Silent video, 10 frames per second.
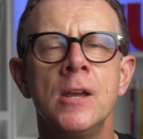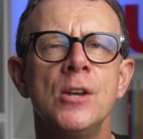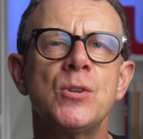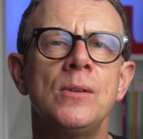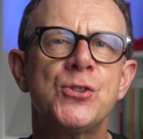
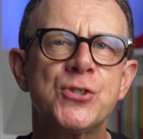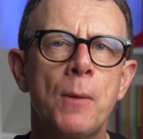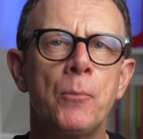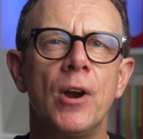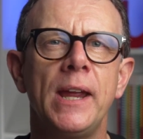So in
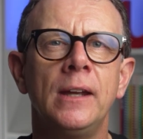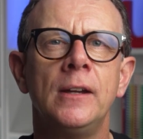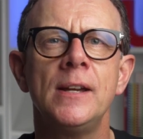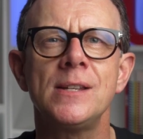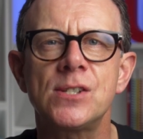summary,
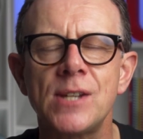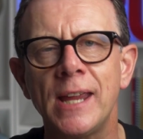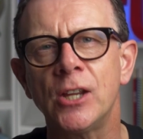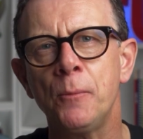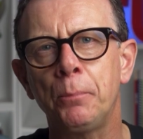
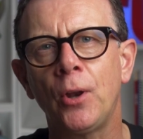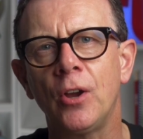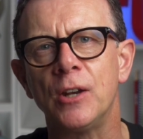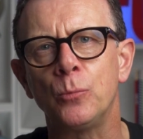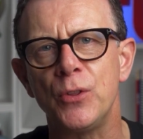staying
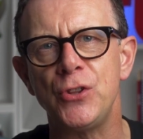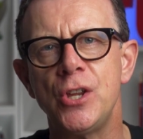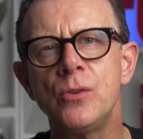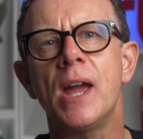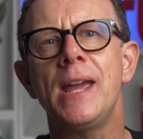compliant with
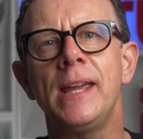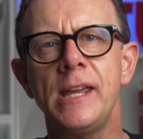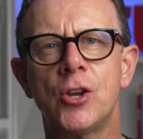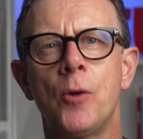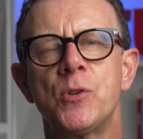UK
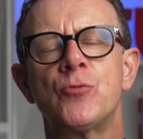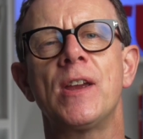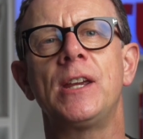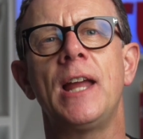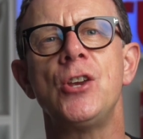e-commerce
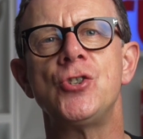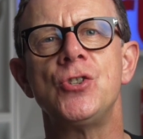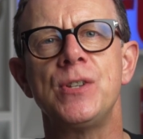regulations